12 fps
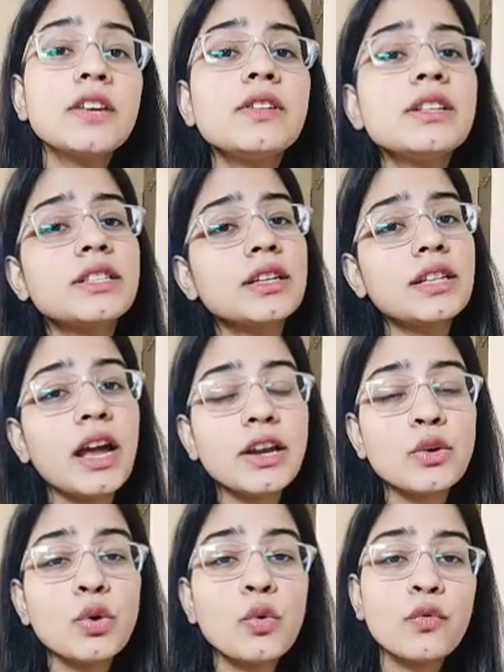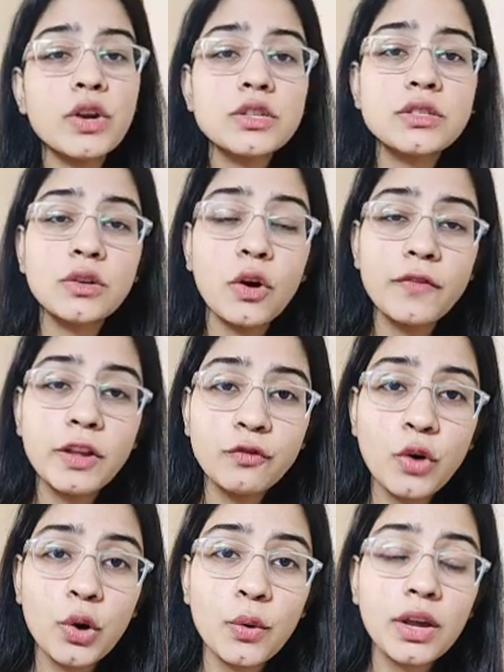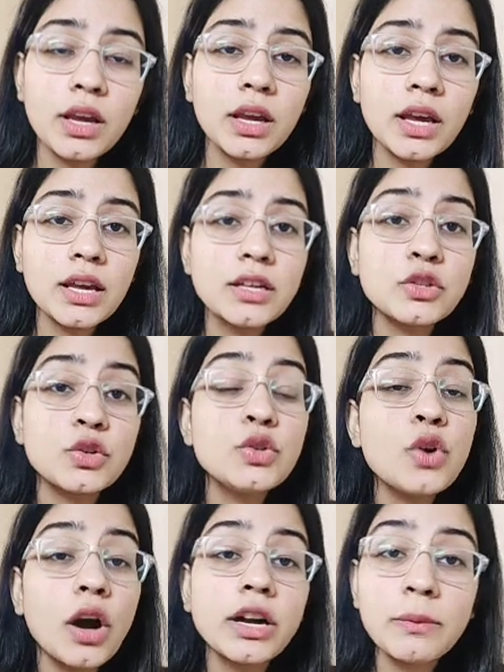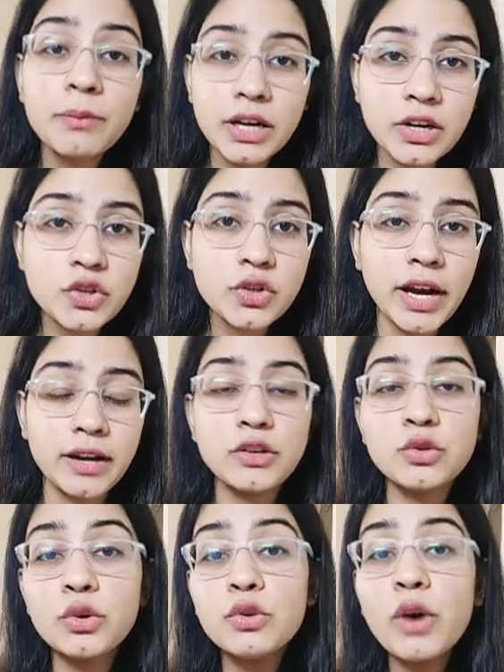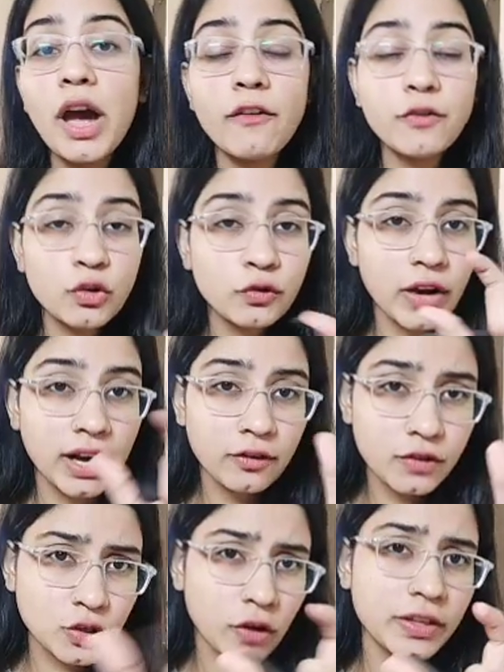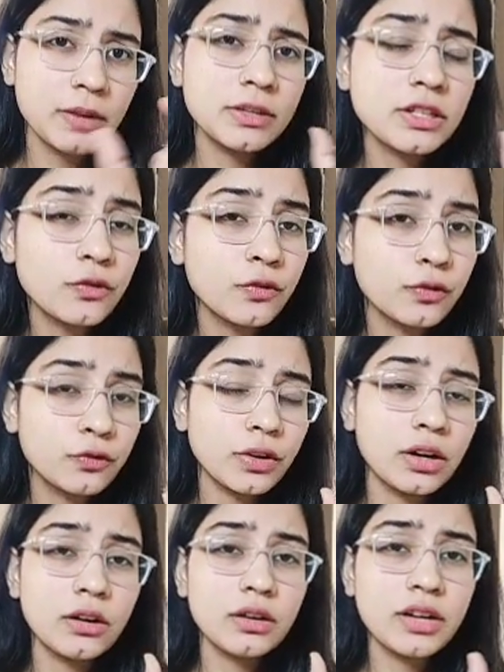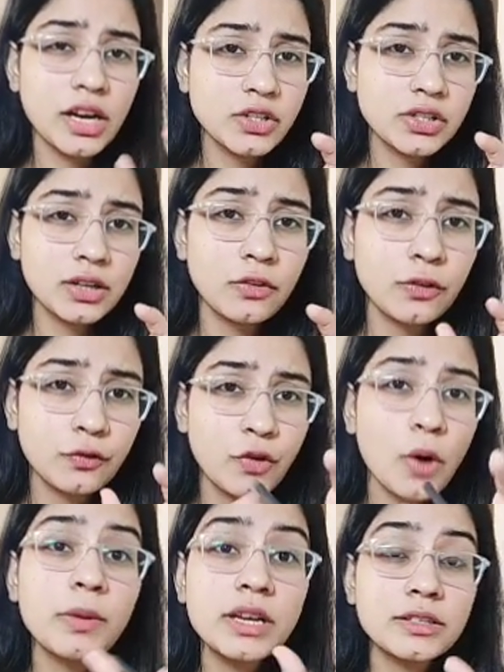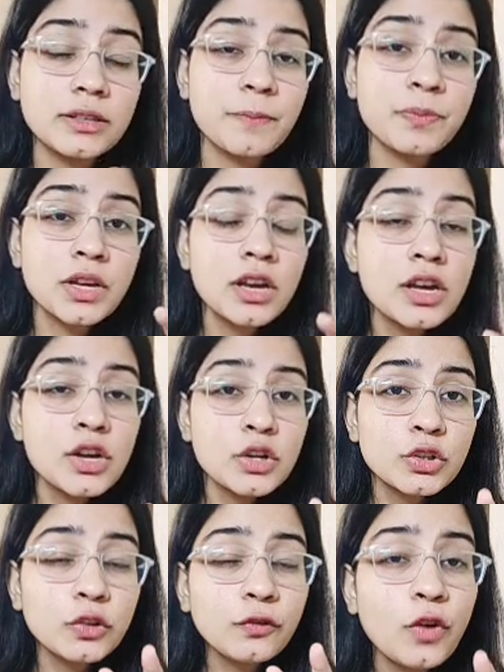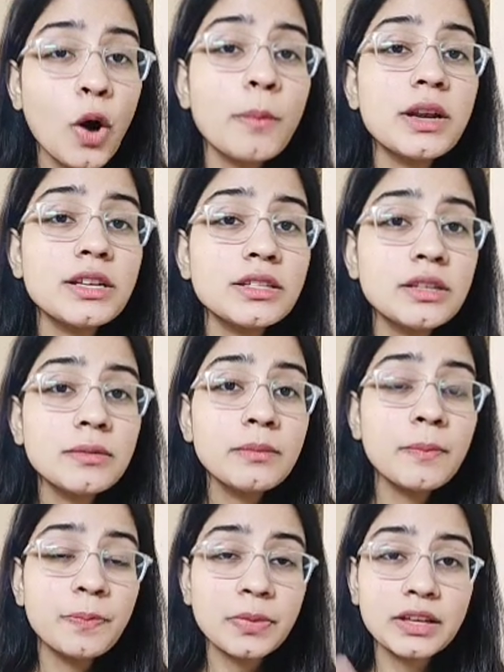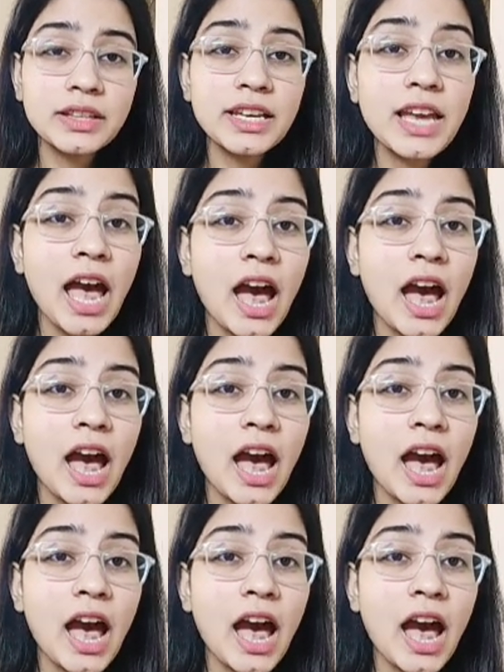and they will say that, which of the following is not a British writer, so you have to find which of them is formalism. So formalism